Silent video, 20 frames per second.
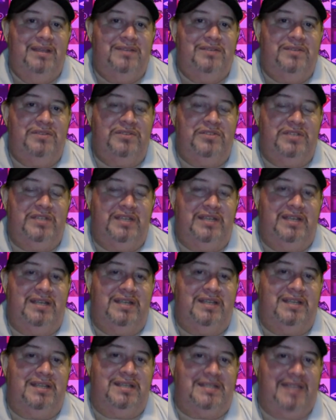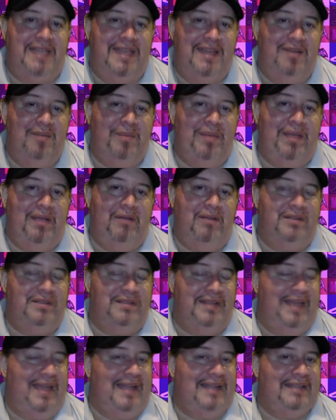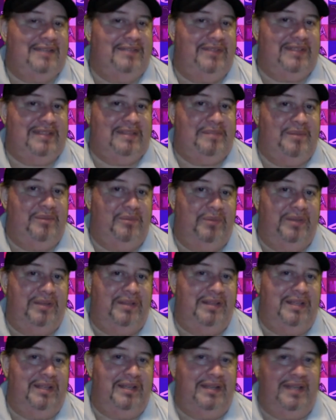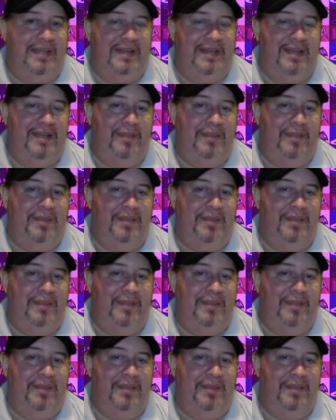so that she can contain her powers and activate them at will and